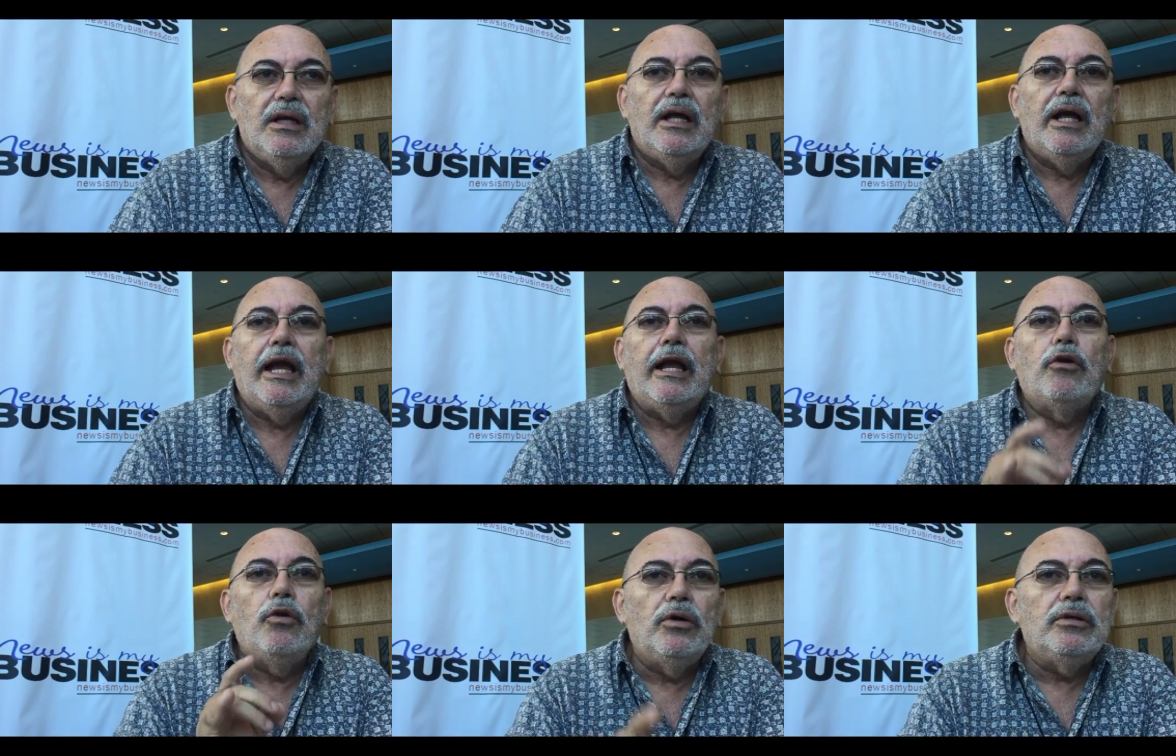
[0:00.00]
Okay. A
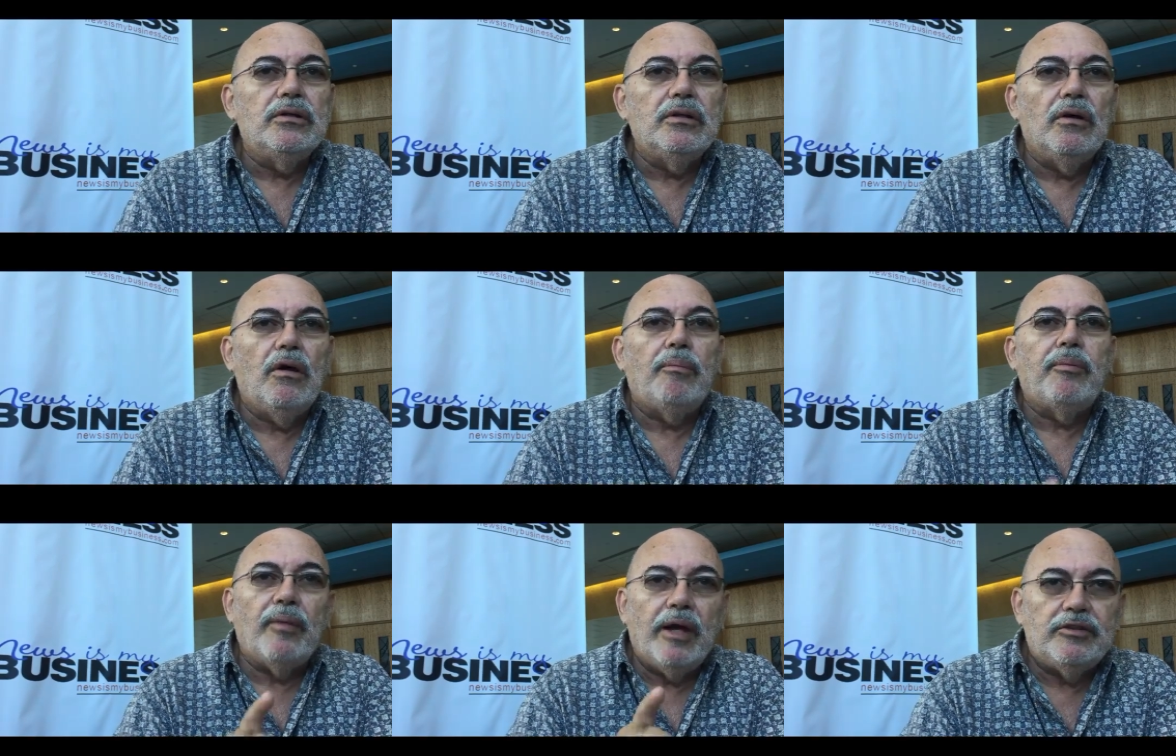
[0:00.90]
good
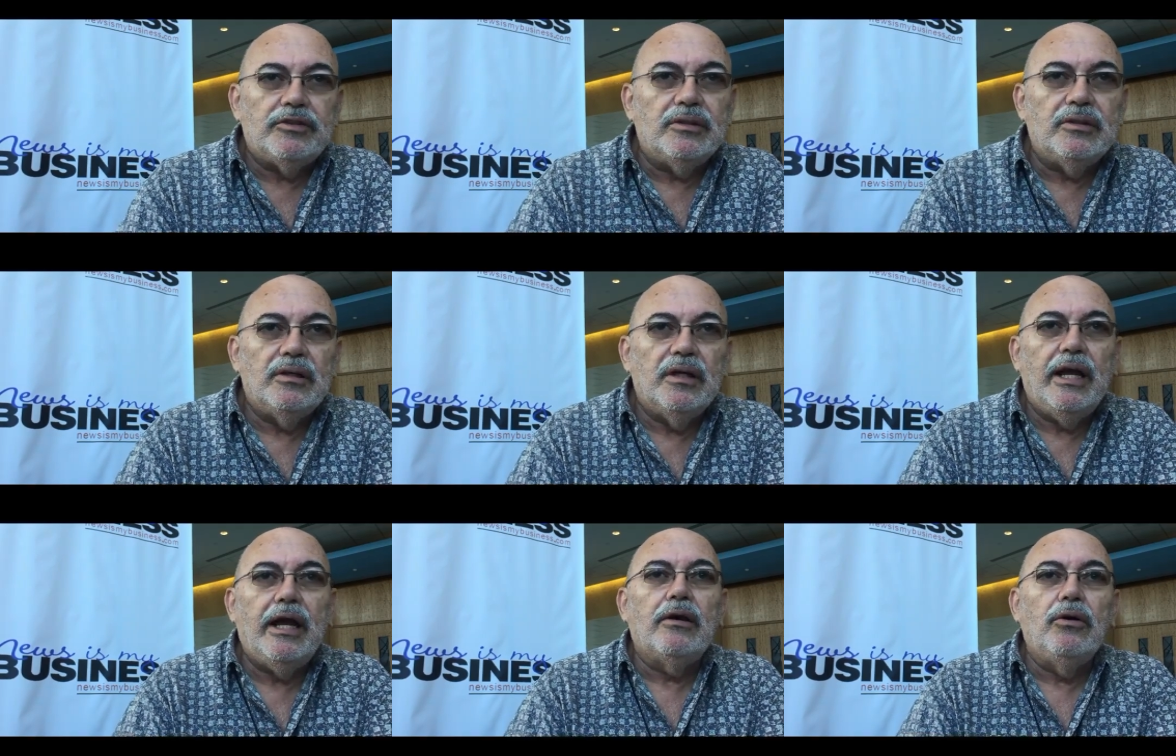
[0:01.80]

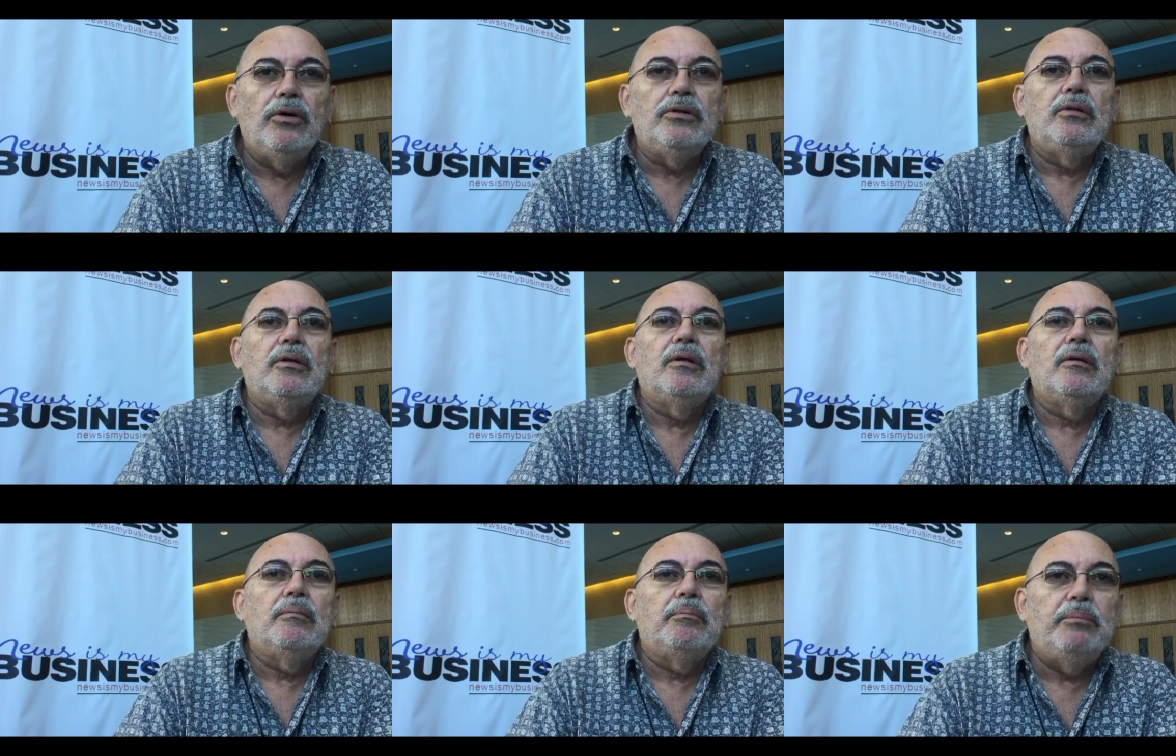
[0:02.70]
operation, a good
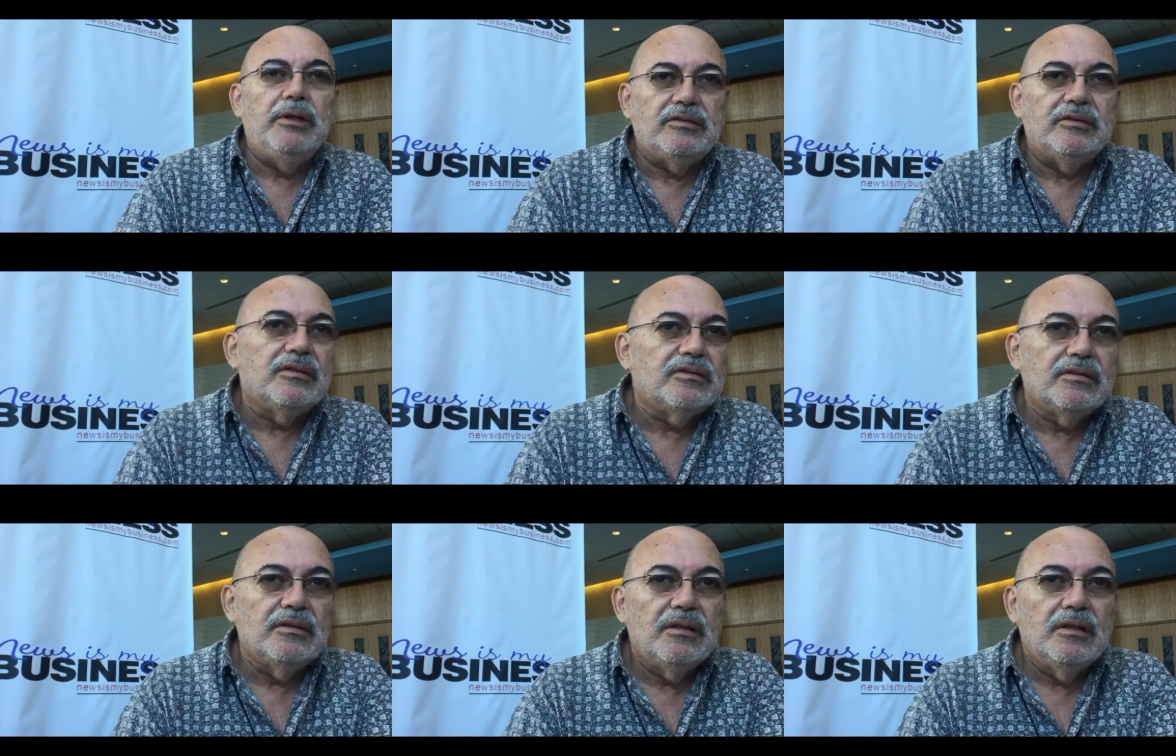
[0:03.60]

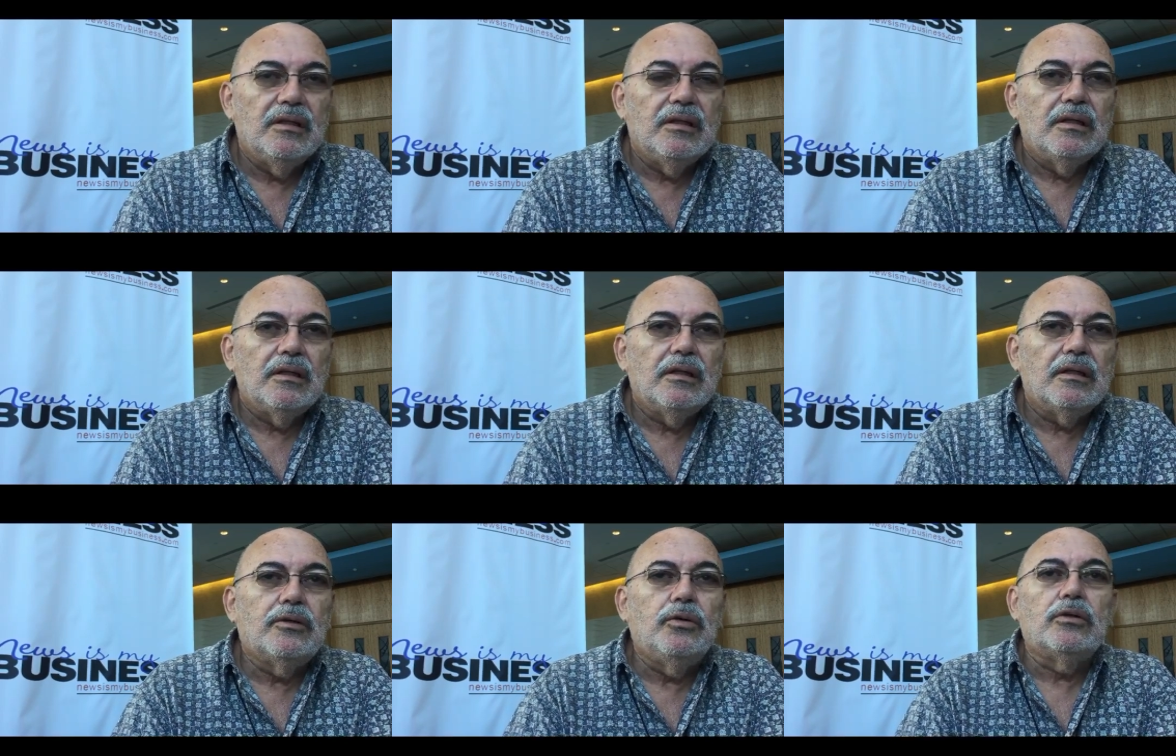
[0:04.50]
business
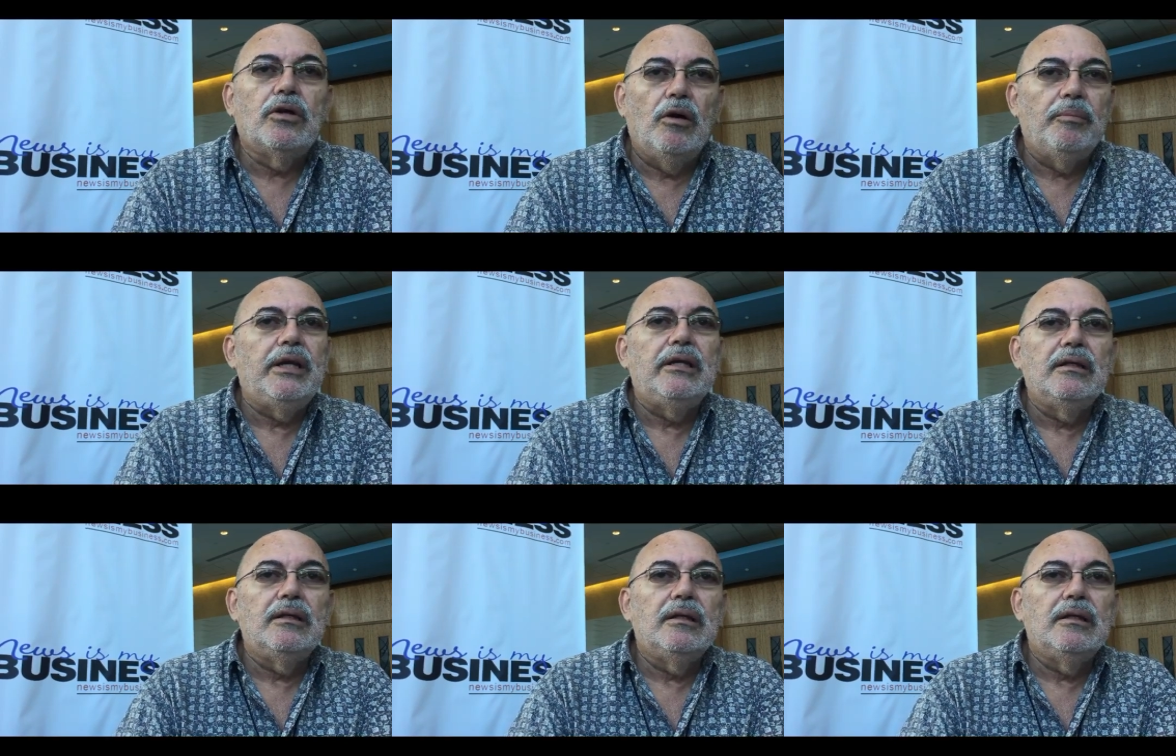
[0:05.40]
could come in